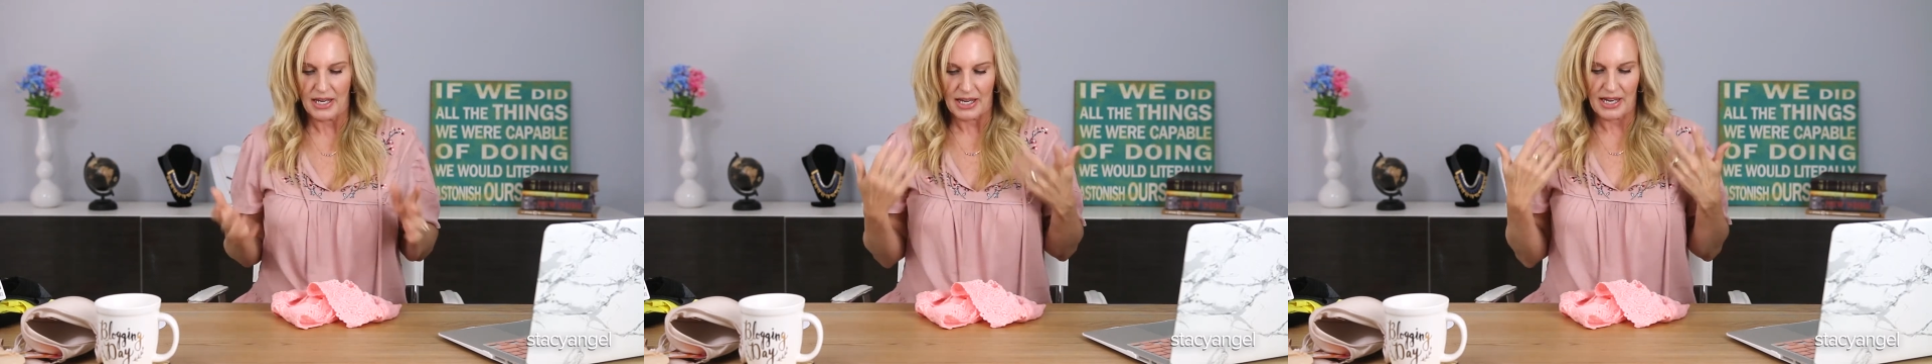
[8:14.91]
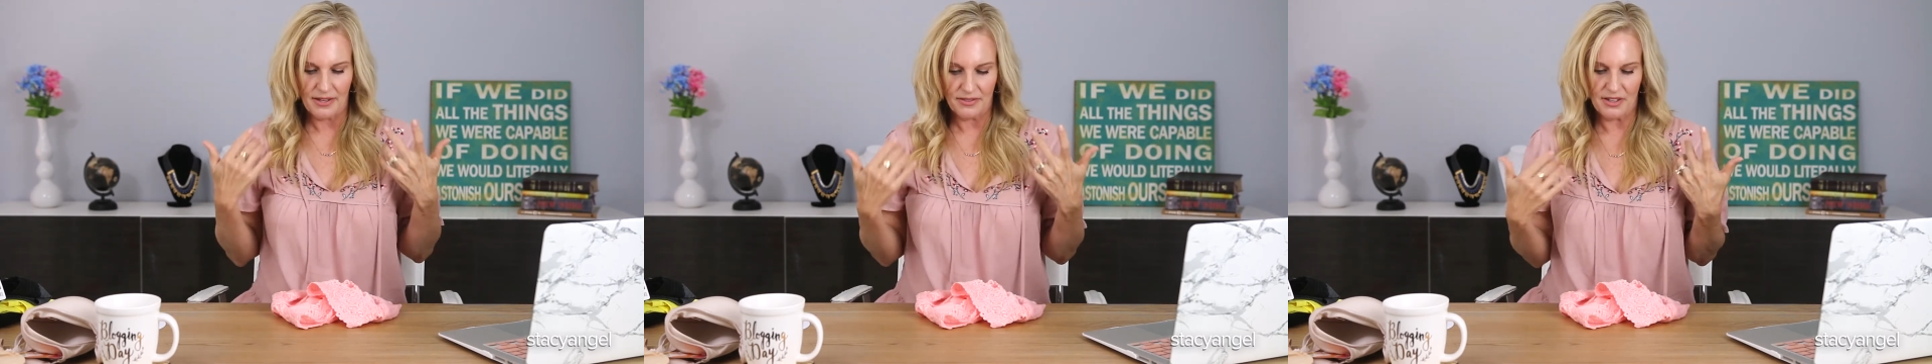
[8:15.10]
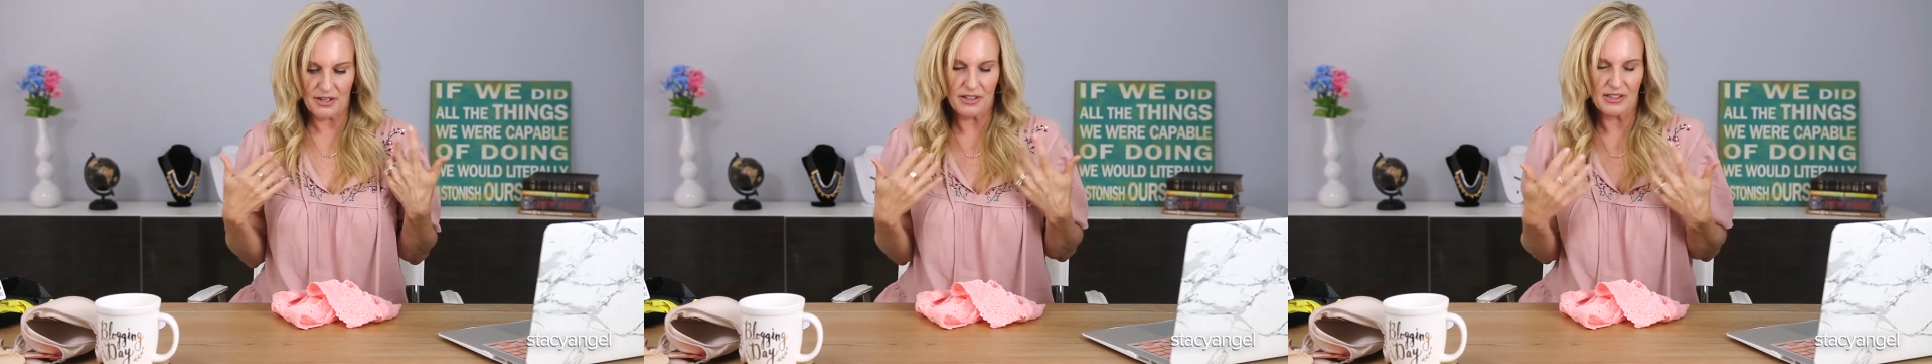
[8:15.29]

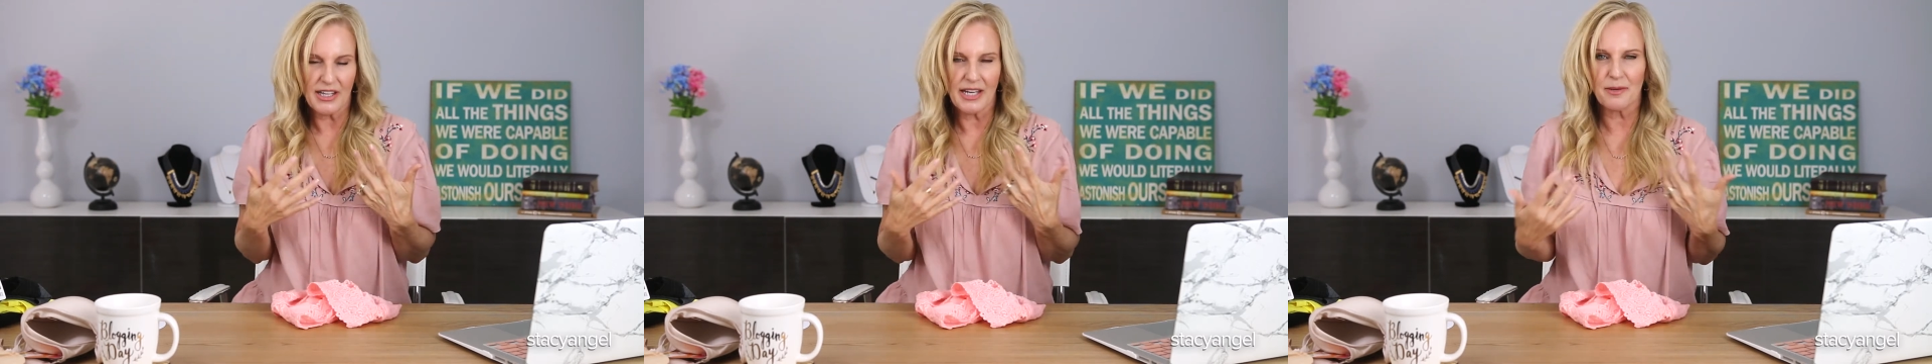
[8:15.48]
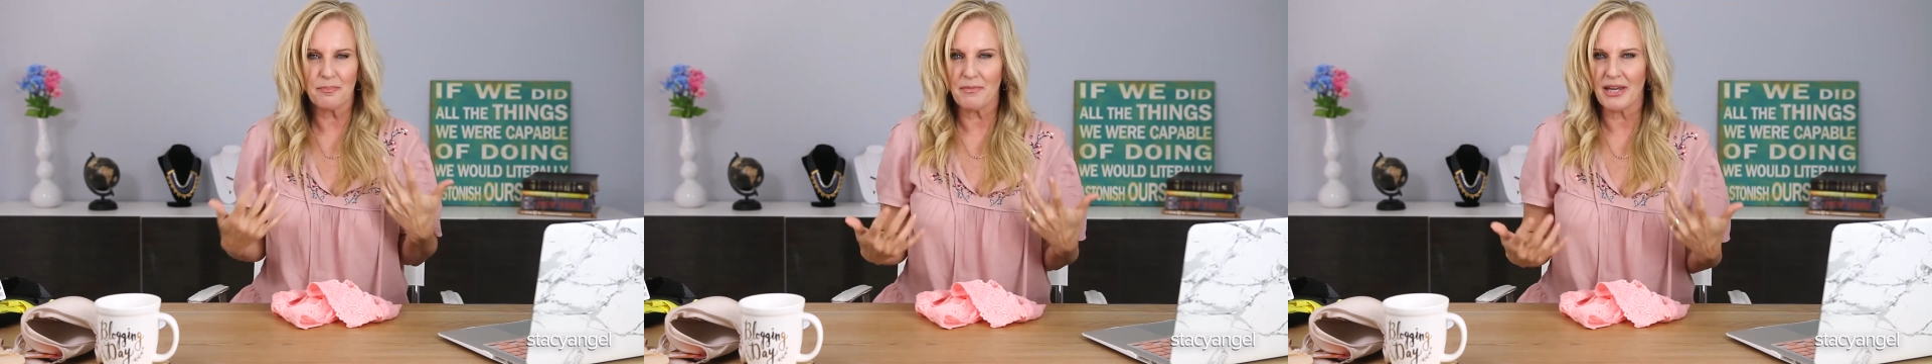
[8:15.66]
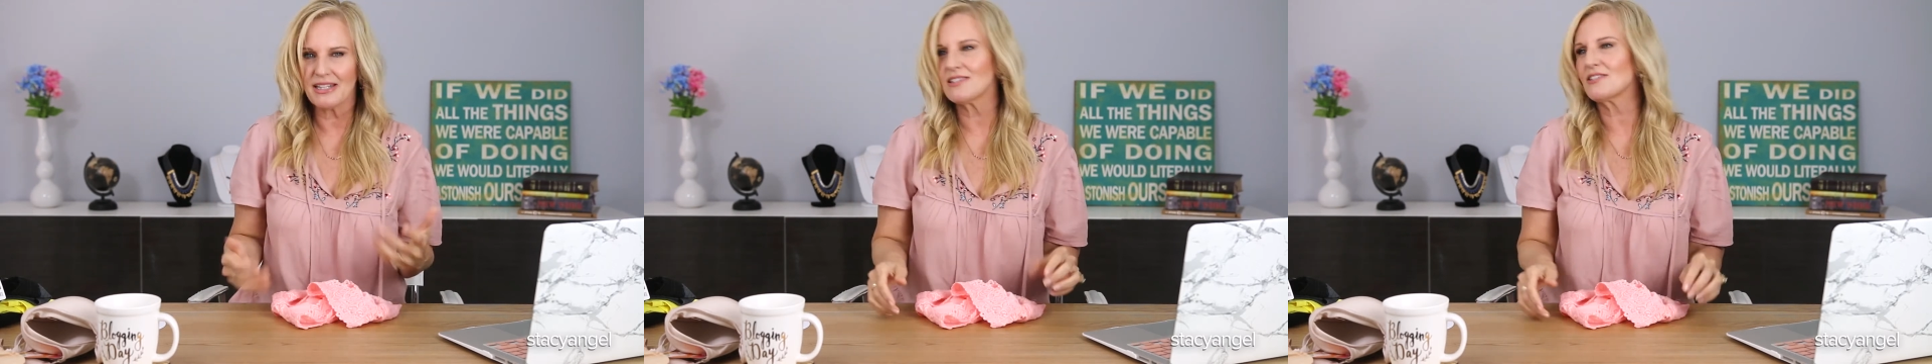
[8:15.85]
and they're like
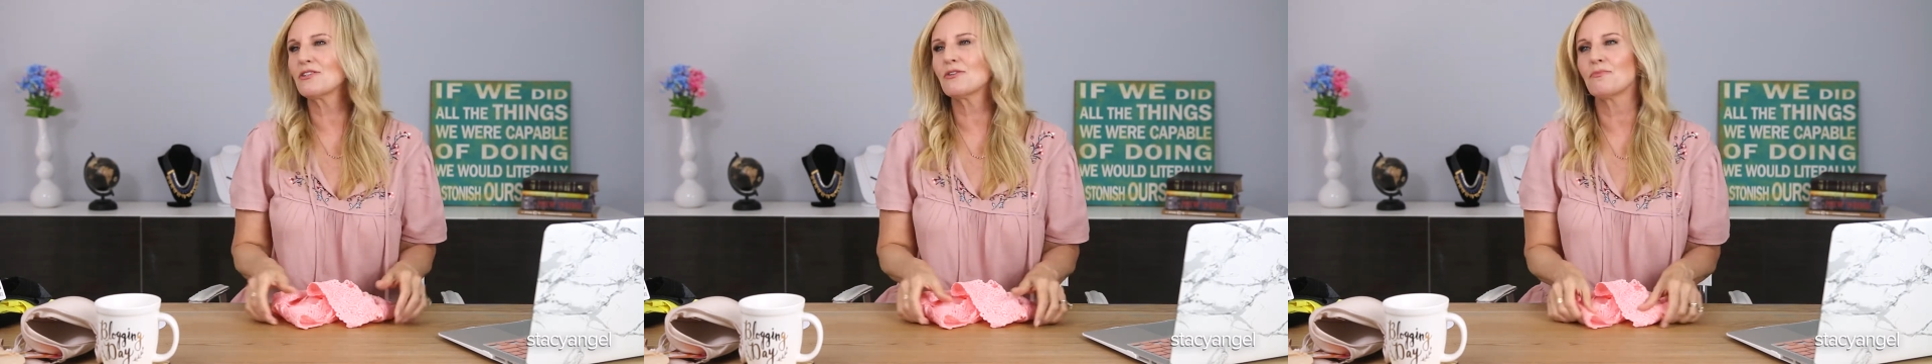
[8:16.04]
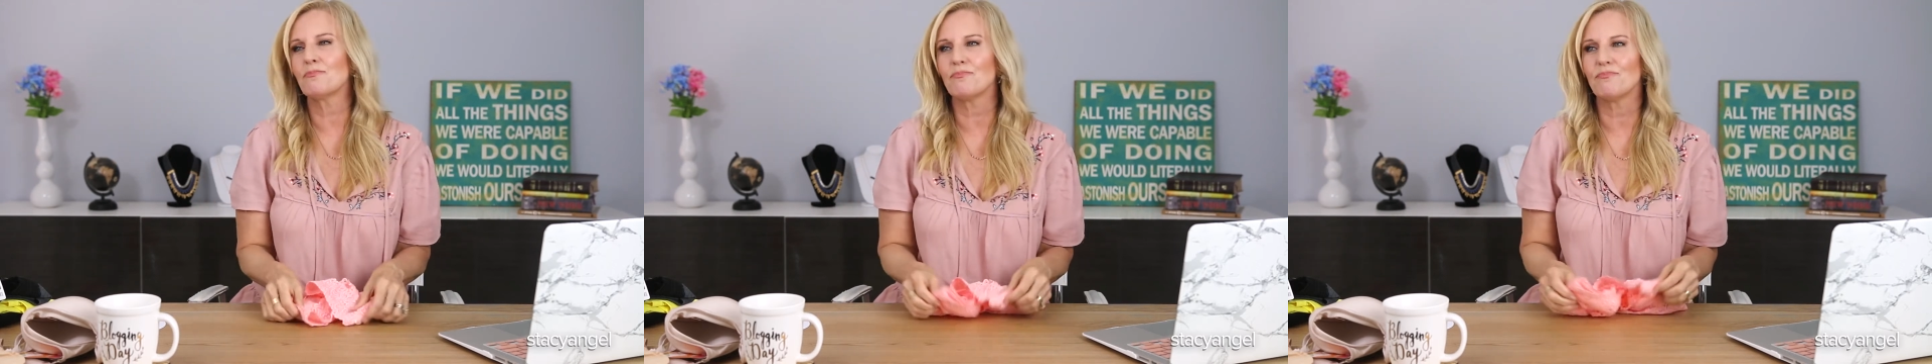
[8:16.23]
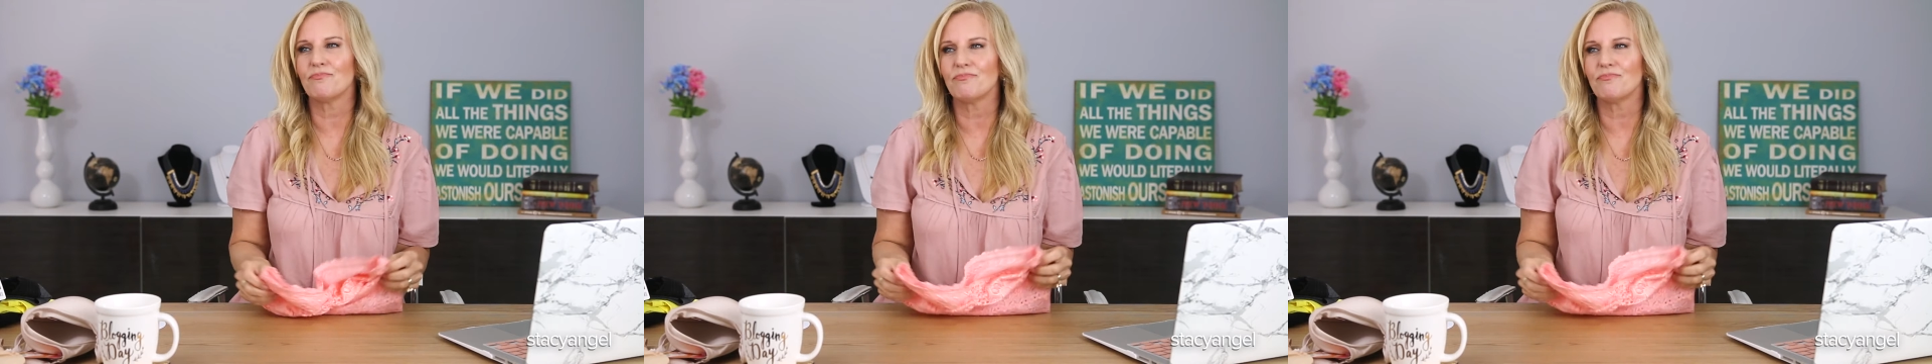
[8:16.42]
meant to